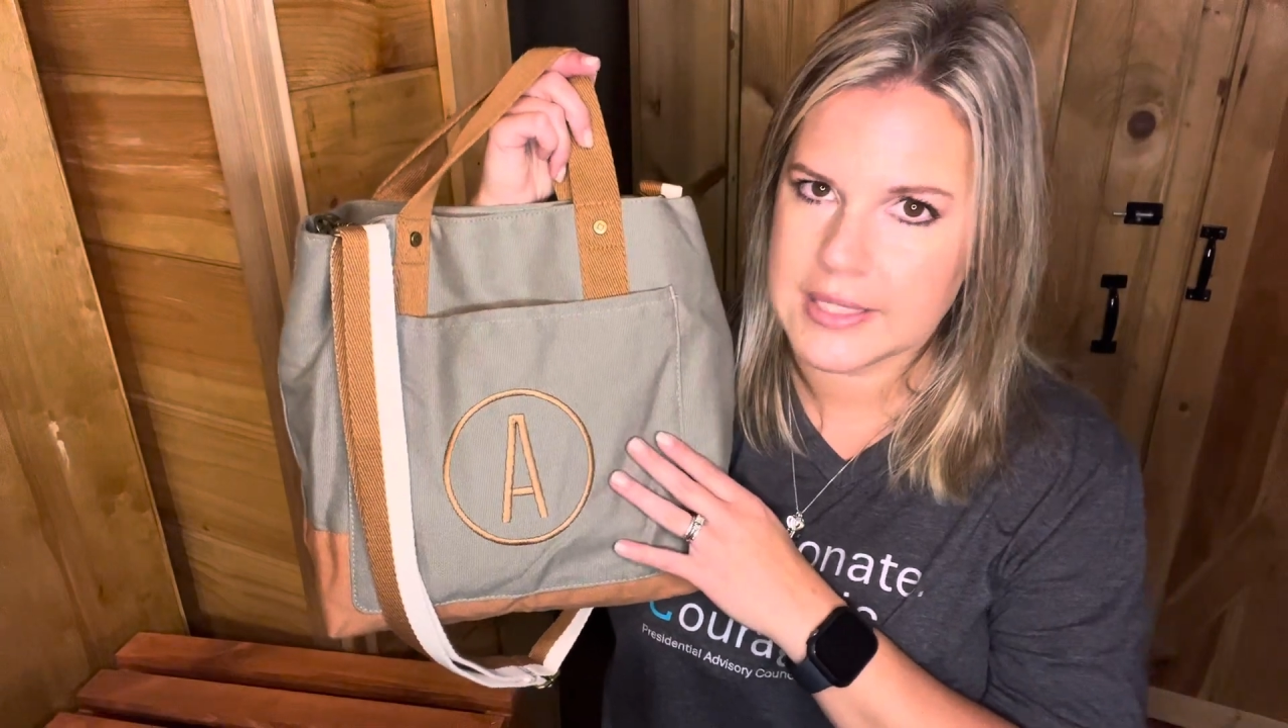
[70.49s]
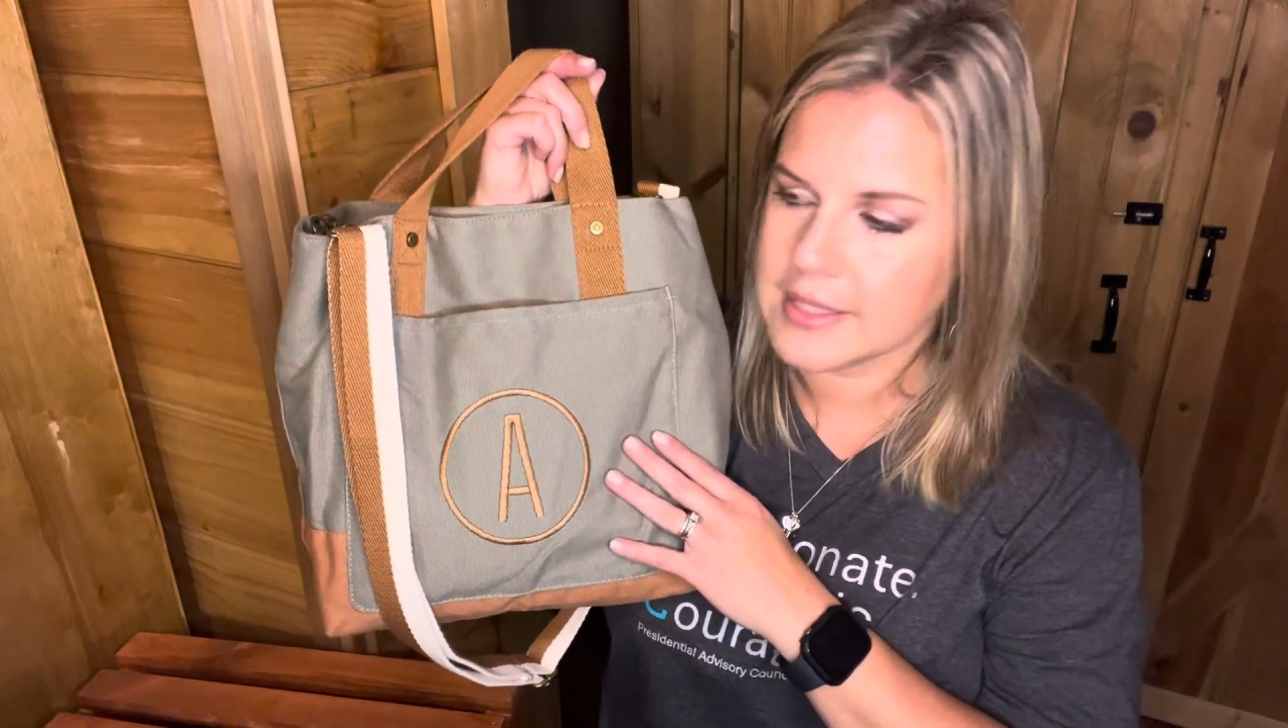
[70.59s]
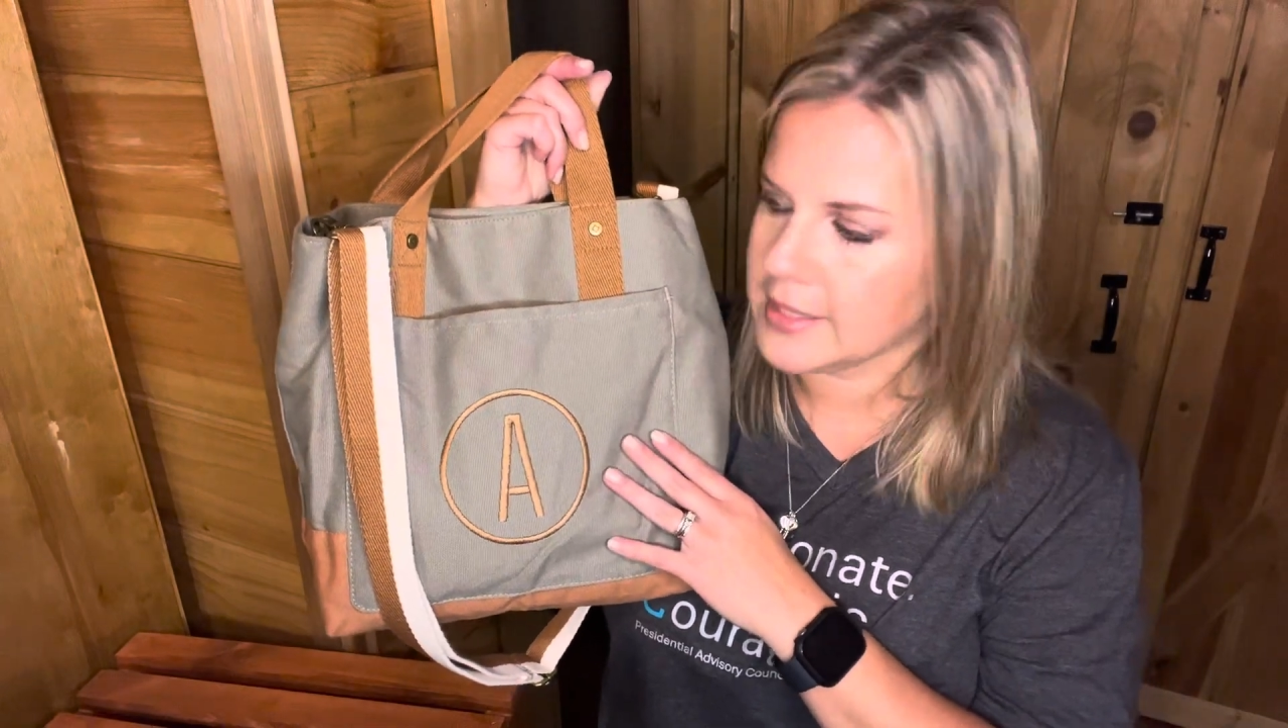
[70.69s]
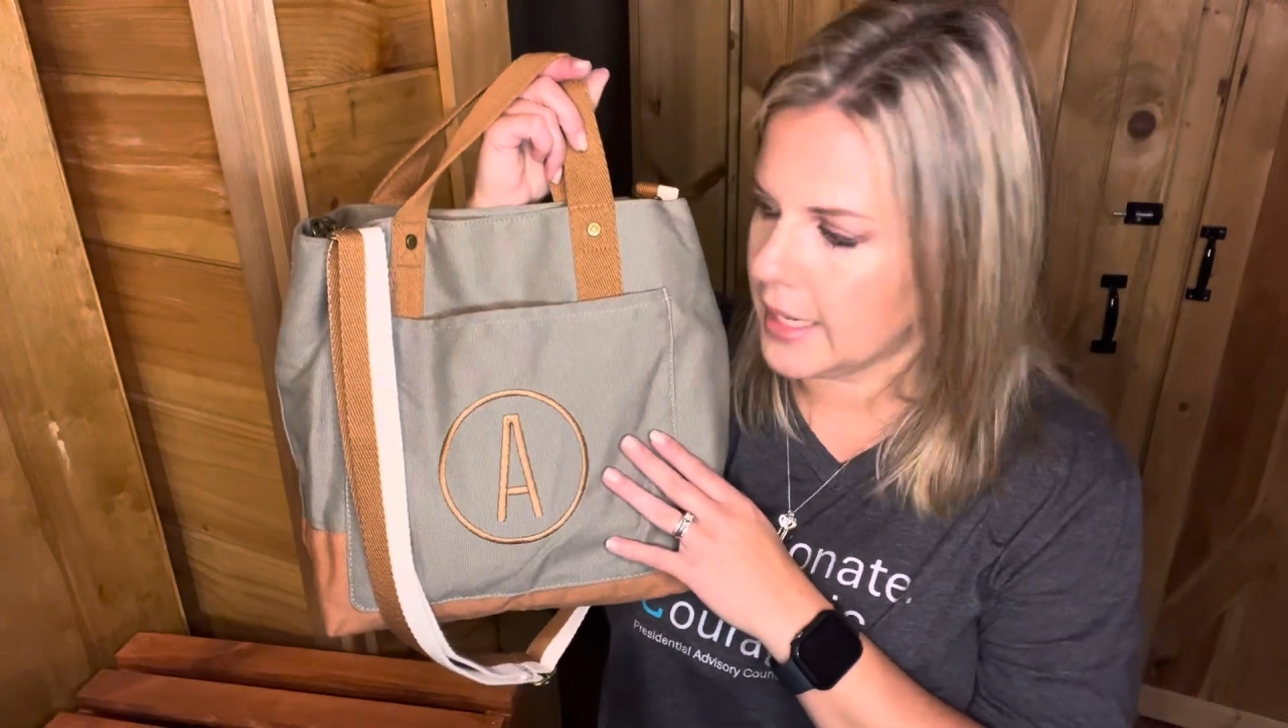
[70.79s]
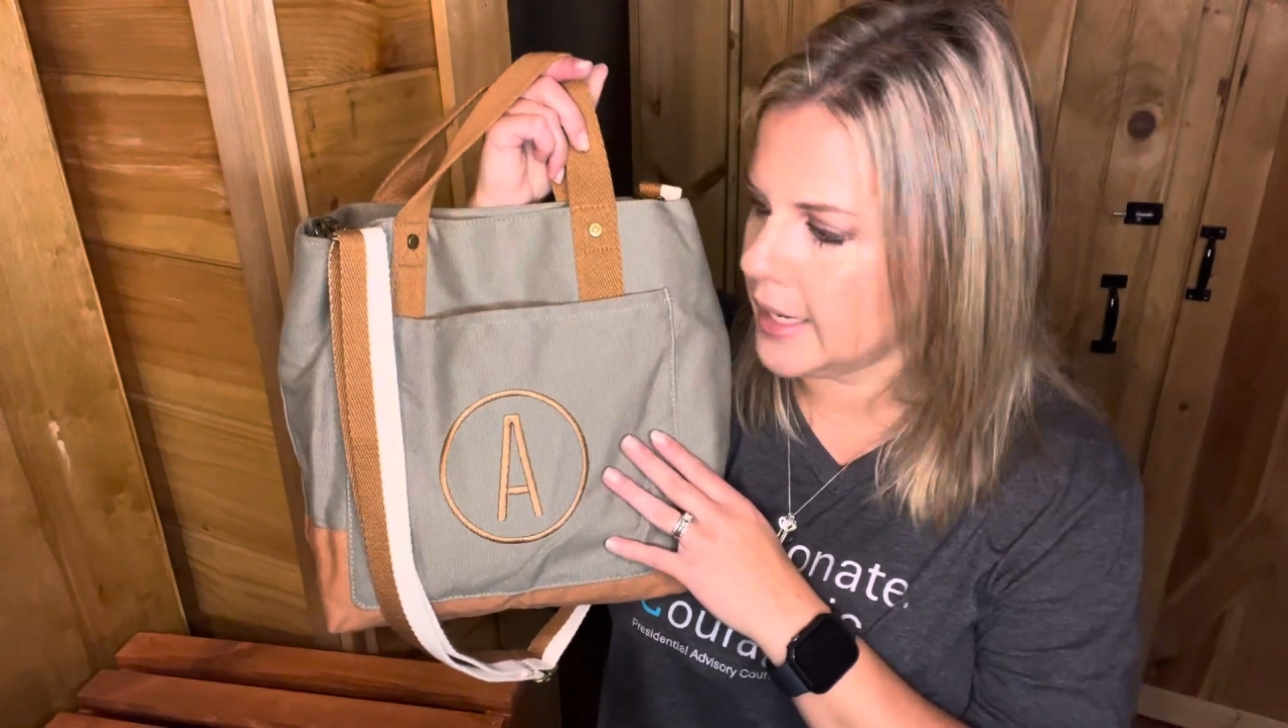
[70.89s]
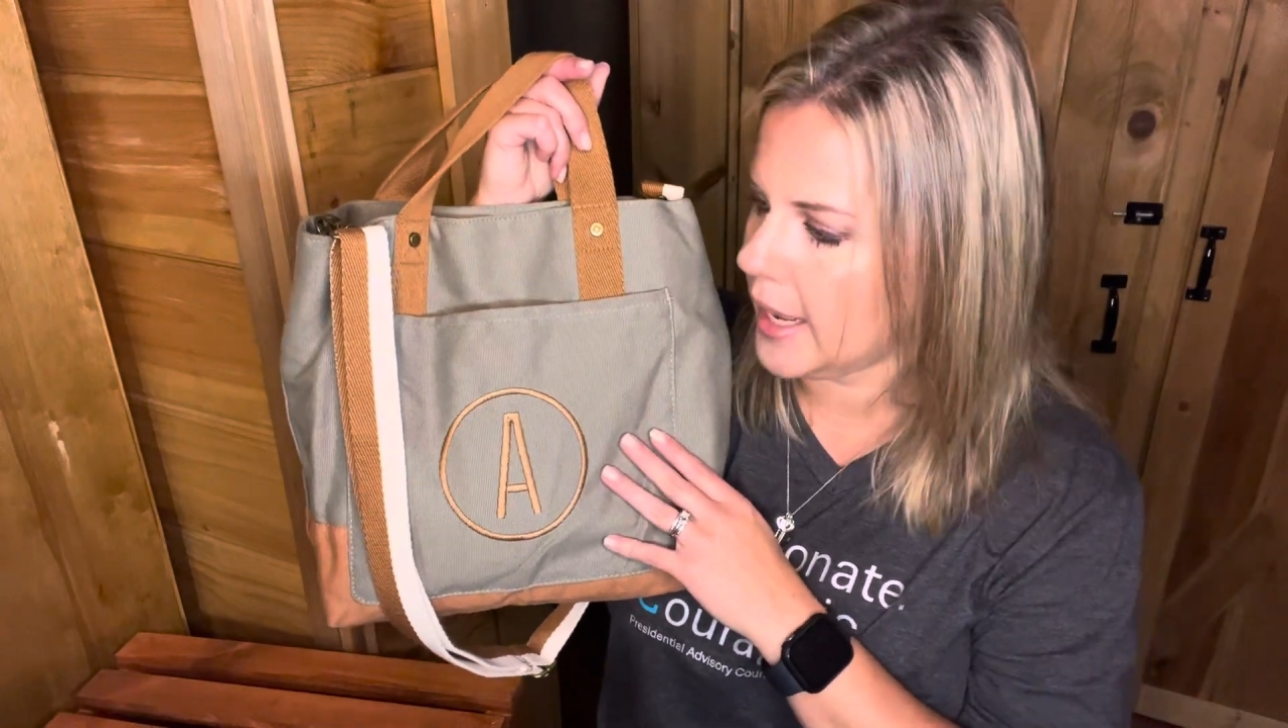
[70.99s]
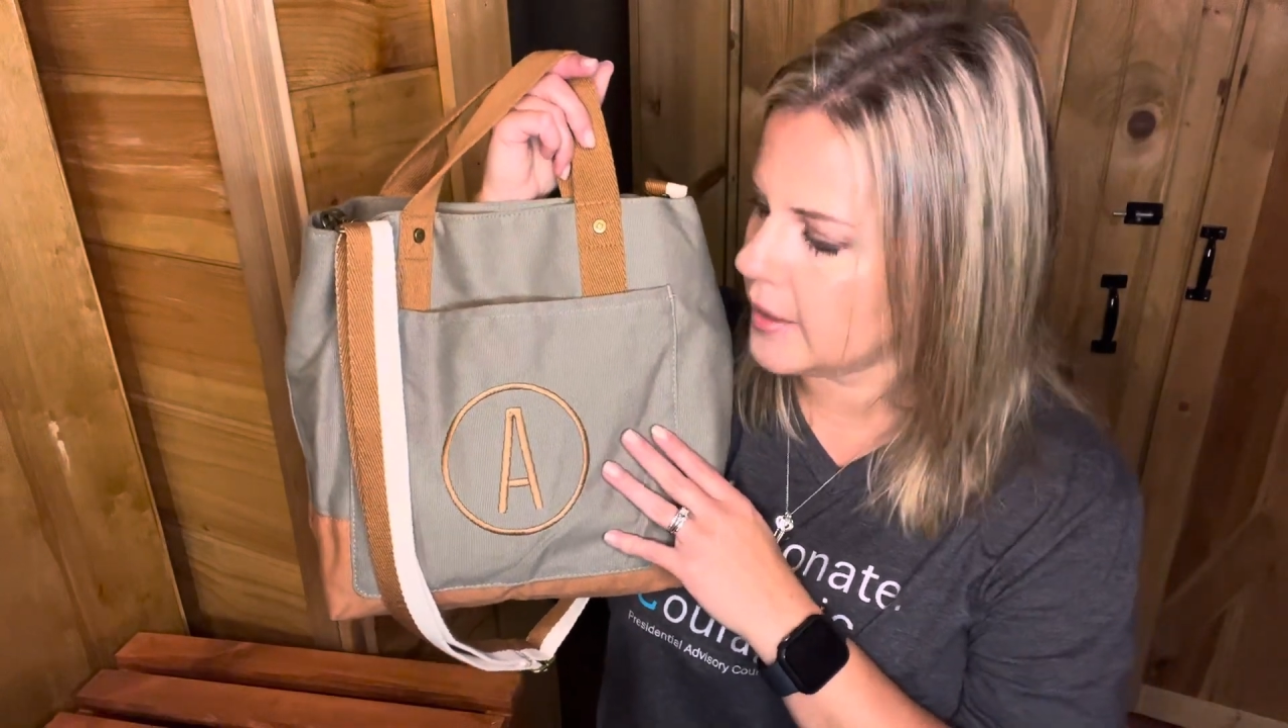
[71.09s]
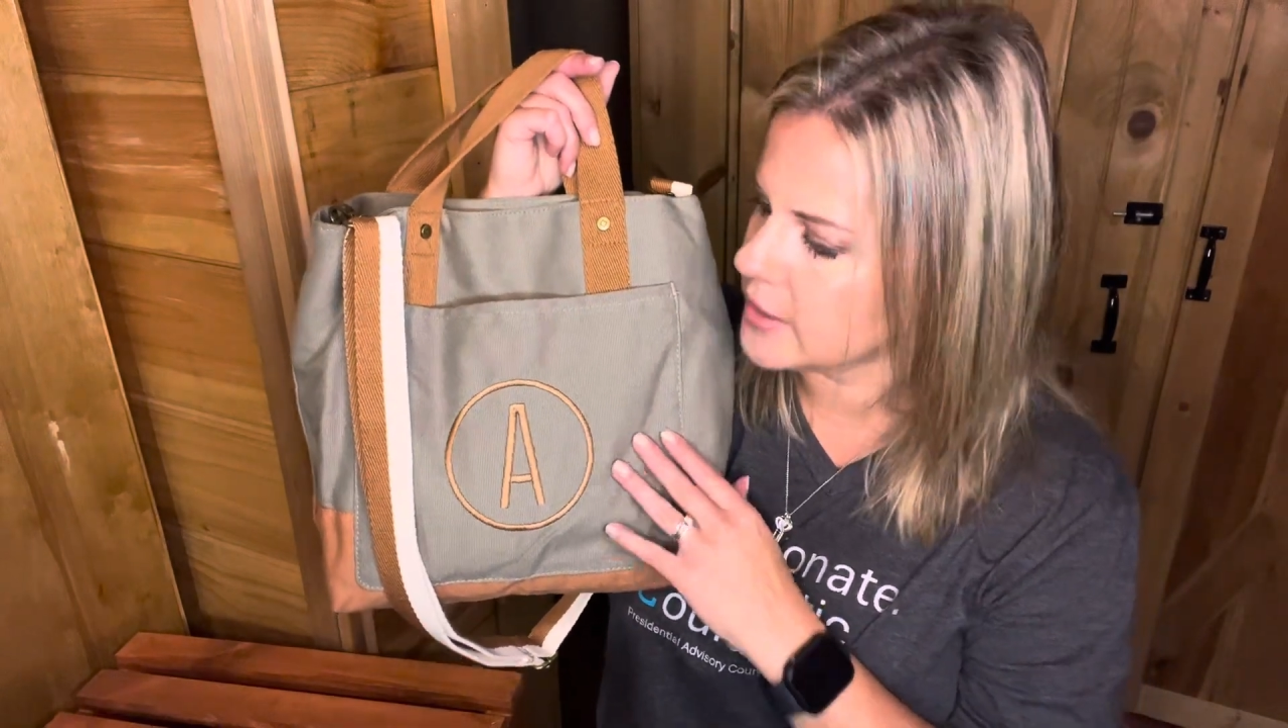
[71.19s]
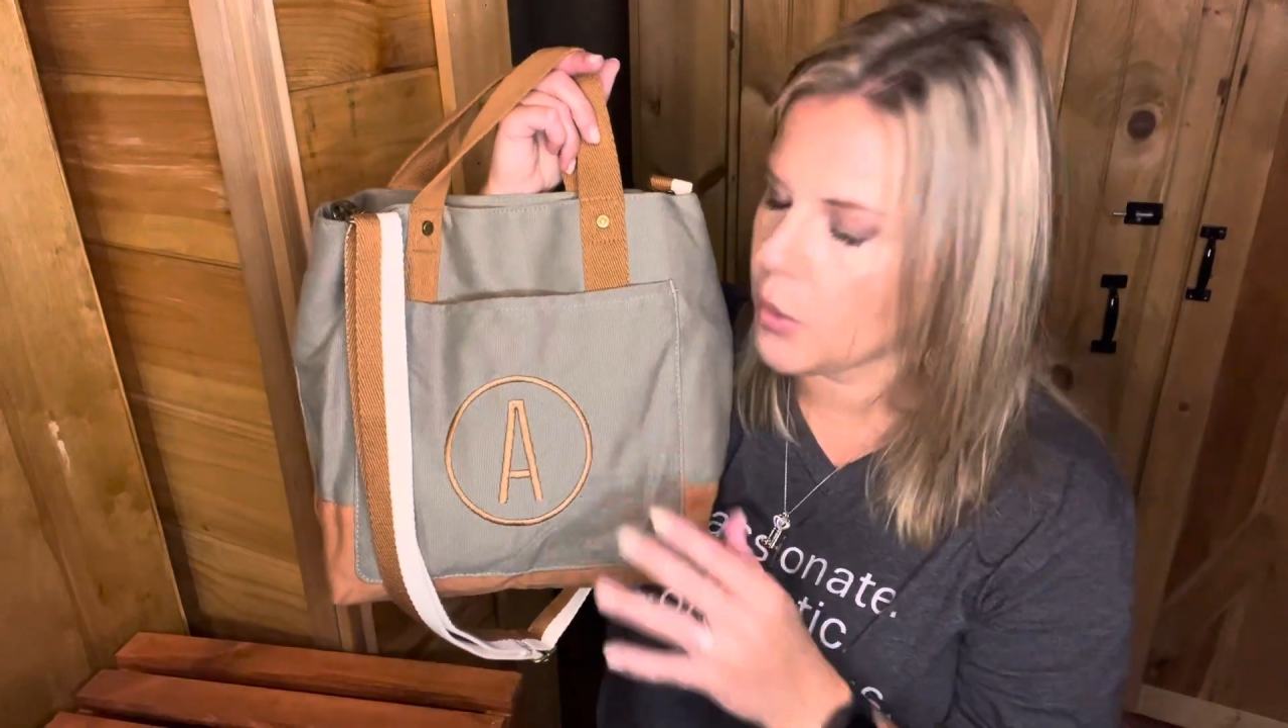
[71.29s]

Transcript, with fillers: to stand out.